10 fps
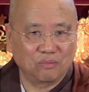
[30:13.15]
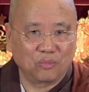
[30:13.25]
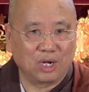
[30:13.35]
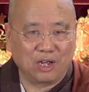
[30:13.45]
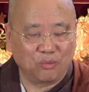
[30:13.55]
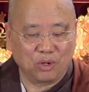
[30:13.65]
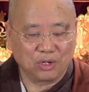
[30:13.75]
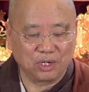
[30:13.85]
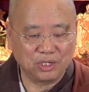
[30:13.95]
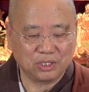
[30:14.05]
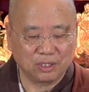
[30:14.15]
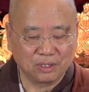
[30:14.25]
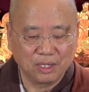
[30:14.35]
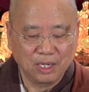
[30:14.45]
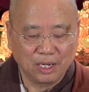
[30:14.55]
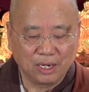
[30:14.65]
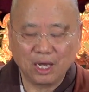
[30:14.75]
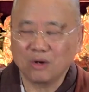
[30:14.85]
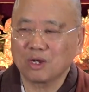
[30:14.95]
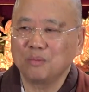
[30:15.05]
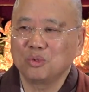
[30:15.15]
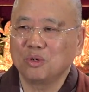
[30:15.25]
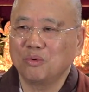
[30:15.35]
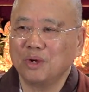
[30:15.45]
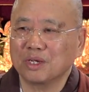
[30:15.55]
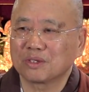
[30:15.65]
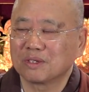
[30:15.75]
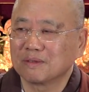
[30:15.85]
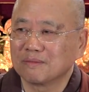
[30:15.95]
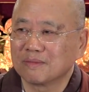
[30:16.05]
Well, I want to listen. Now come to a rest.